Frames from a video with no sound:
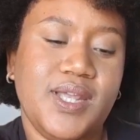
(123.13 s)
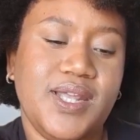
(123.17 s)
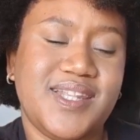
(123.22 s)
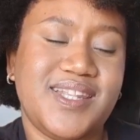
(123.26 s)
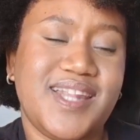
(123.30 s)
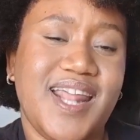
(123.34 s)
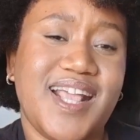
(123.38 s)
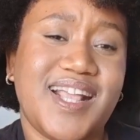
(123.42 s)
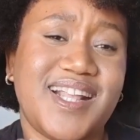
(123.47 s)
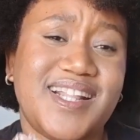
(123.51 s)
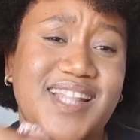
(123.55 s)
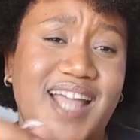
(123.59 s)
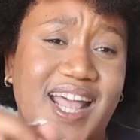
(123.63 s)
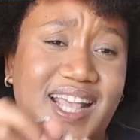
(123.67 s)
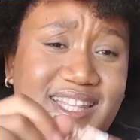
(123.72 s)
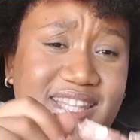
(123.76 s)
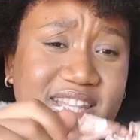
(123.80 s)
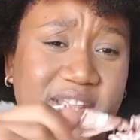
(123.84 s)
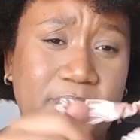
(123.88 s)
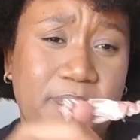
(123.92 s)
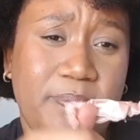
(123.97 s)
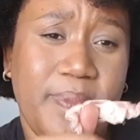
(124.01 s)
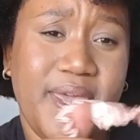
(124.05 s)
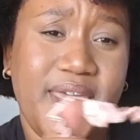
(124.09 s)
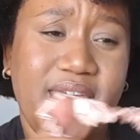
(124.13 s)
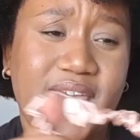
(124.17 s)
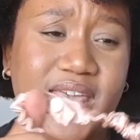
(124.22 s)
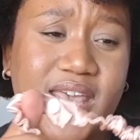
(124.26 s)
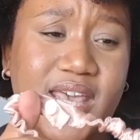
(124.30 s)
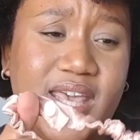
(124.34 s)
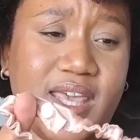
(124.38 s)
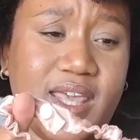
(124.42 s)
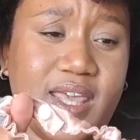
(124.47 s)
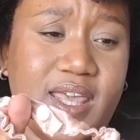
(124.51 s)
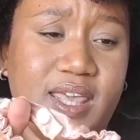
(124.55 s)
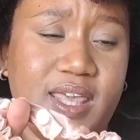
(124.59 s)
like a dusty
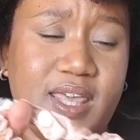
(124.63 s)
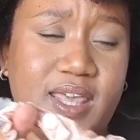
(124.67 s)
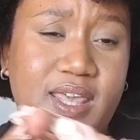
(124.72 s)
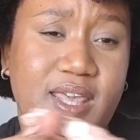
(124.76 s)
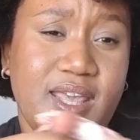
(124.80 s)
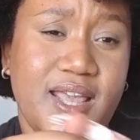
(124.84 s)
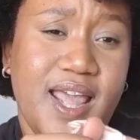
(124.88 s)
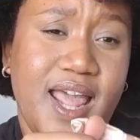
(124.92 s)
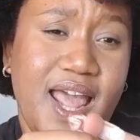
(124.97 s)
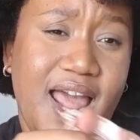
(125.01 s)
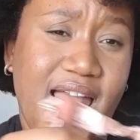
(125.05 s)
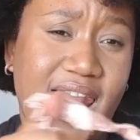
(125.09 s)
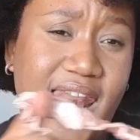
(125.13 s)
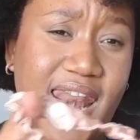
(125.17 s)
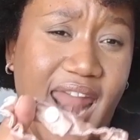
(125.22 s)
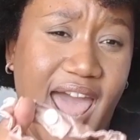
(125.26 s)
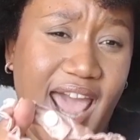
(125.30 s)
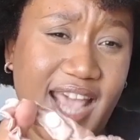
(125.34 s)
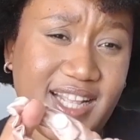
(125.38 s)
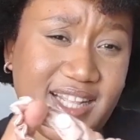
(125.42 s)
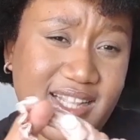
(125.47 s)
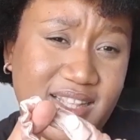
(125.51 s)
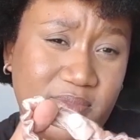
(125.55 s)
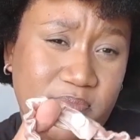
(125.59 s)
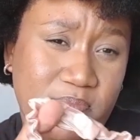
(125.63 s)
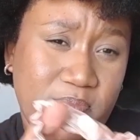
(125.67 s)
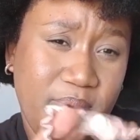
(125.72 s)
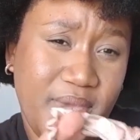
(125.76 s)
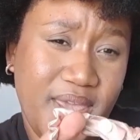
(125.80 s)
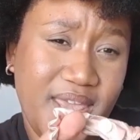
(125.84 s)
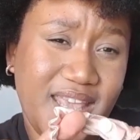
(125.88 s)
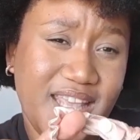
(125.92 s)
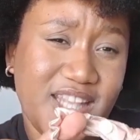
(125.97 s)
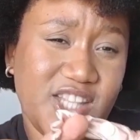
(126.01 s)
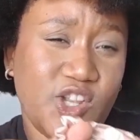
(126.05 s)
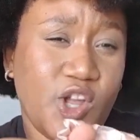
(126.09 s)
pink, a light
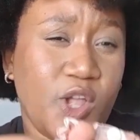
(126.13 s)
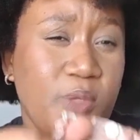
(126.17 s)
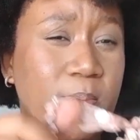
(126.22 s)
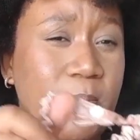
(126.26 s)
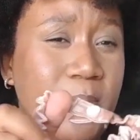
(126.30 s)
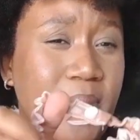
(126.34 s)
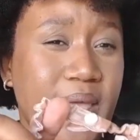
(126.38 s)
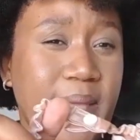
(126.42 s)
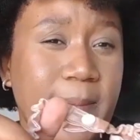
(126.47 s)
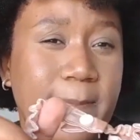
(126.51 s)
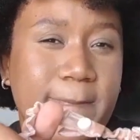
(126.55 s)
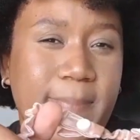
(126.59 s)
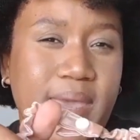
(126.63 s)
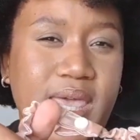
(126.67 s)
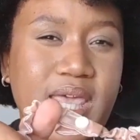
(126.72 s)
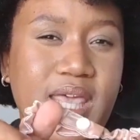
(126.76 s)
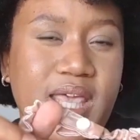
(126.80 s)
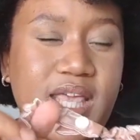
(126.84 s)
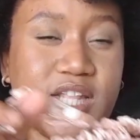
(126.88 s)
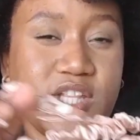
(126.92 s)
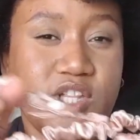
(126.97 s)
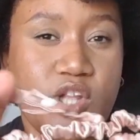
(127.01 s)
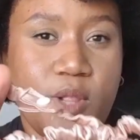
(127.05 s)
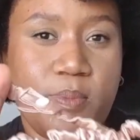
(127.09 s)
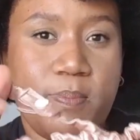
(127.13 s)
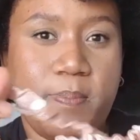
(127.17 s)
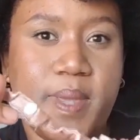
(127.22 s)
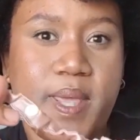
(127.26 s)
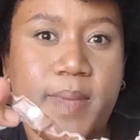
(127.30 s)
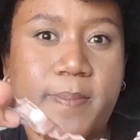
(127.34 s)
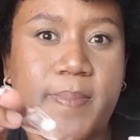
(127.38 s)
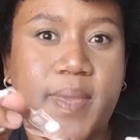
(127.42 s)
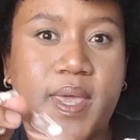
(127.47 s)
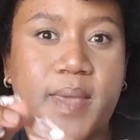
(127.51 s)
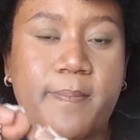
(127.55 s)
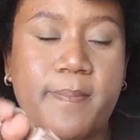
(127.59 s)
pink. It's not pink, it's not
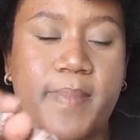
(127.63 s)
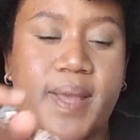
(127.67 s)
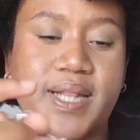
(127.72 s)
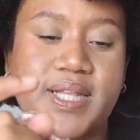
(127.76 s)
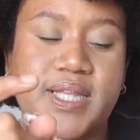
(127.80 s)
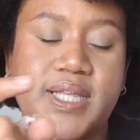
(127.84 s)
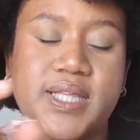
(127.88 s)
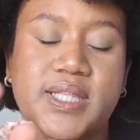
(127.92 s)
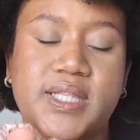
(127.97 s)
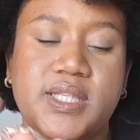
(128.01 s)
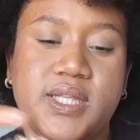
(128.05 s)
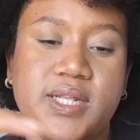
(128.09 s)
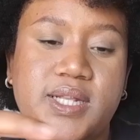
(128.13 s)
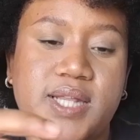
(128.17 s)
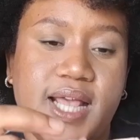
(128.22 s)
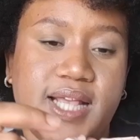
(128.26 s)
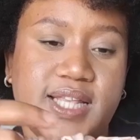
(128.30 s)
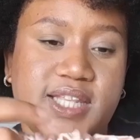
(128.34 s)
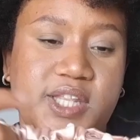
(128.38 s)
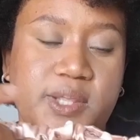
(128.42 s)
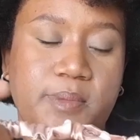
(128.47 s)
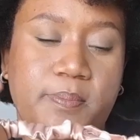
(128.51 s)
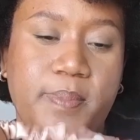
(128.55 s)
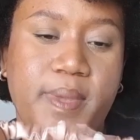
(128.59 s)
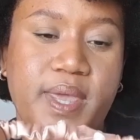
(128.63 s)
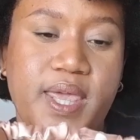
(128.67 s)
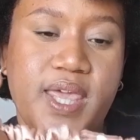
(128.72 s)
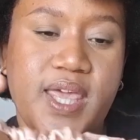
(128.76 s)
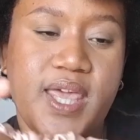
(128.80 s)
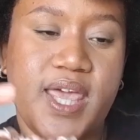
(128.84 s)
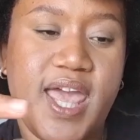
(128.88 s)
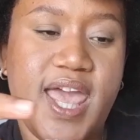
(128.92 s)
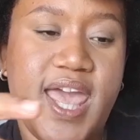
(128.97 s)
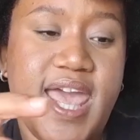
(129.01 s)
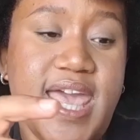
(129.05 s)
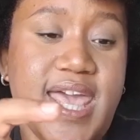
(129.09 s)
pink, but it's a dusty pink.
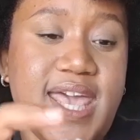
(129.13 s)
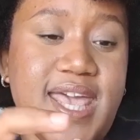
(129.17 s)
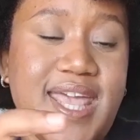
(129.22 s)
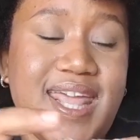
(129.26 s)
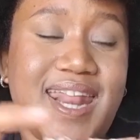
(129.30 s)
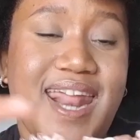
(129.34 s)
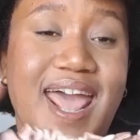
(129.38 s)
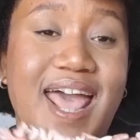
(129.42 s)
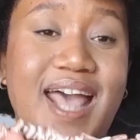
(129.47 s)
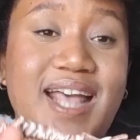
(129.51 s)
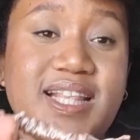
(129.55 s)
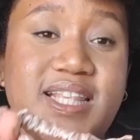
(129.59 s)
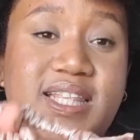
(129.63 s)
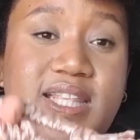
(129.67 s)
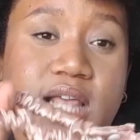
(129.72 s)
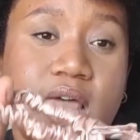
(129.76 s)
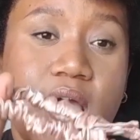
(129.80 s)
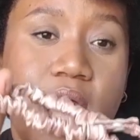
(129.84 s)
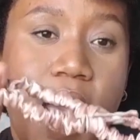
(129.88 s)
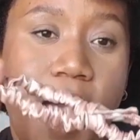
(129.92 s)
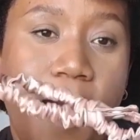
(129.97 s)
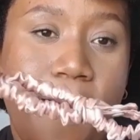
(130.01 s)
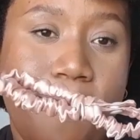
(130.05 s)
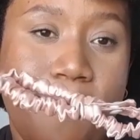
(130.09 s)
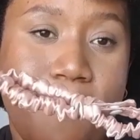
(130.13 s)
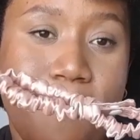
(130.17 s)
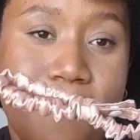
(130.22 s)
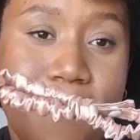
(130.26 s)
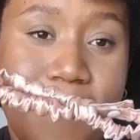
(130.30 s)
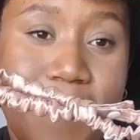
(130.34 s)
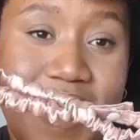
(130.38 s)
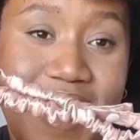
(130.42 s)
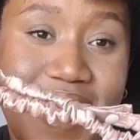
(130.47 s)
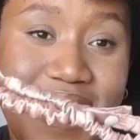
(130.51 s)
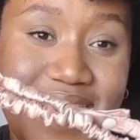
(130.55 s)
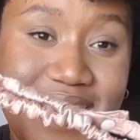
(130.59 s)
It has
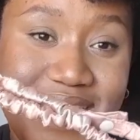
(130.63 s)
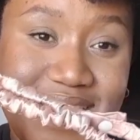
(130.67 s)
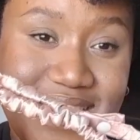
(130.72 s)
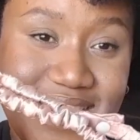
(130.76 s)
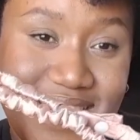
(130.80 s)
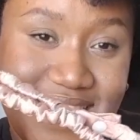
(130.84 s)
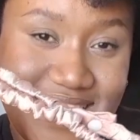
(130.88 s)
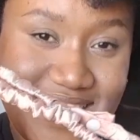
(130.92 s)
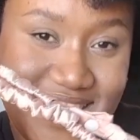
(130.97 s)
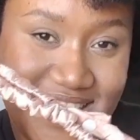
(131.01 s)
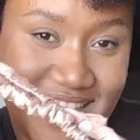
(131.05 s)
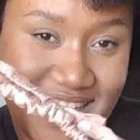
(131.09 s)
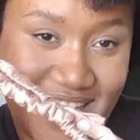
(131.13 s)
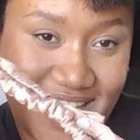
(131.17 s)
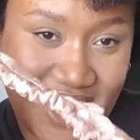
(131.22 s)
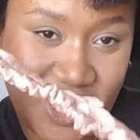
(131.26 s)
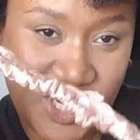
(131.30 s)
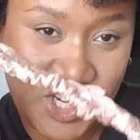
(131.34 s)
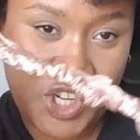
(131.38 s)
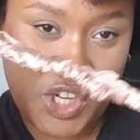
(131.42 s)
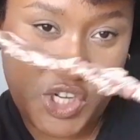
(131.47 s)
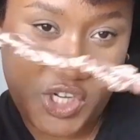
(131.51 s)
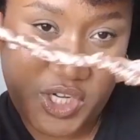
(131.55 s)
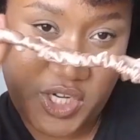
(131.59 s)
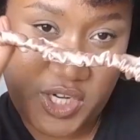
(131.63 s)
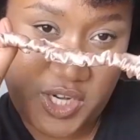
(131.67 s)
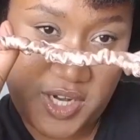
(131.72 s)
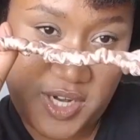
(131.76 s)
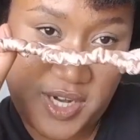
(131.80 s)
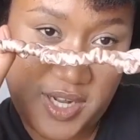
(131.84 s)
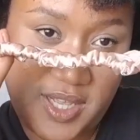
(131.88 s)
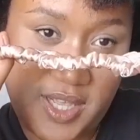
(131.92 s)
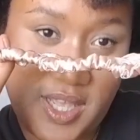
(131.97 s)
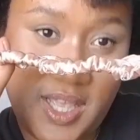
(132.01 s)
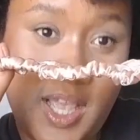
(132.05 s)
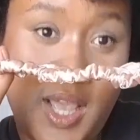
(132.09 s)
amazing stretch,
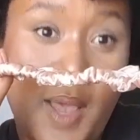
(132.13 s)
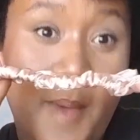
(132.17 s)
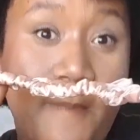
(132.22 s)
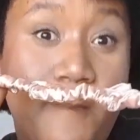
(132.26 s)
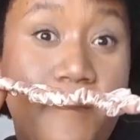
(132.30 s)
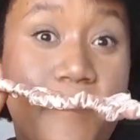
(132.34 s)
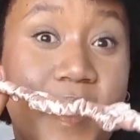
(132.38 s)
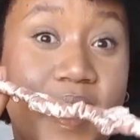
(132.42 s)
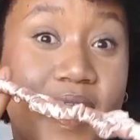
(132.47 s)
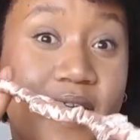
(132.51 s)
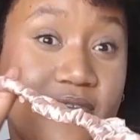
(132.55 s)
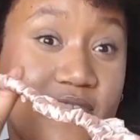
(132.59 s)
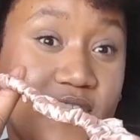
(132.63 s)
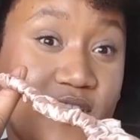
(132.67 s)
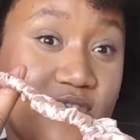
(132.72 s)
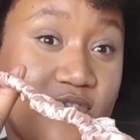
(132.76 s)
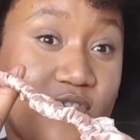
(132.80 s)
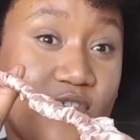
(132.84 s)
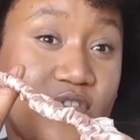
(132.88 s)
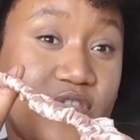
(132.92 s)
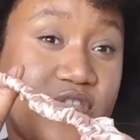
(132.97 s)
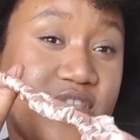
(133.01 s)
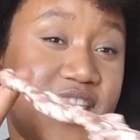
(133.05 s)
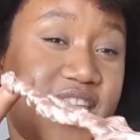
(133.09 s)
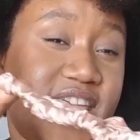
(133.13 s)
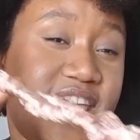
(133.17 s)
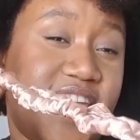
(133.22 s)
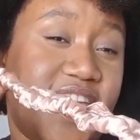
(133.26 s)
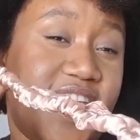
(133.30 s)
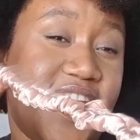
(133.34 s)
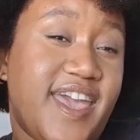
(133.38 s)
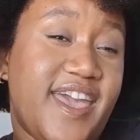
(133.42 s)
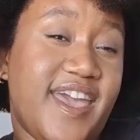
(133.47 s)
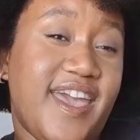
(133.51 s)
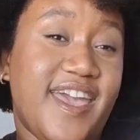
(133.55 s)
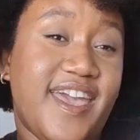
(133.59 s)
perfect for thick
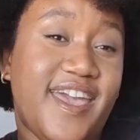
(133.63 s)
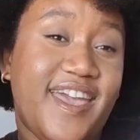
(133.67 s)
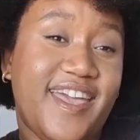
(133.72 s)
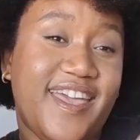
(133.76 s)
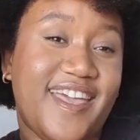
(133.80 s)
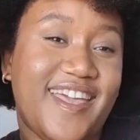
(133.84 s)
hair.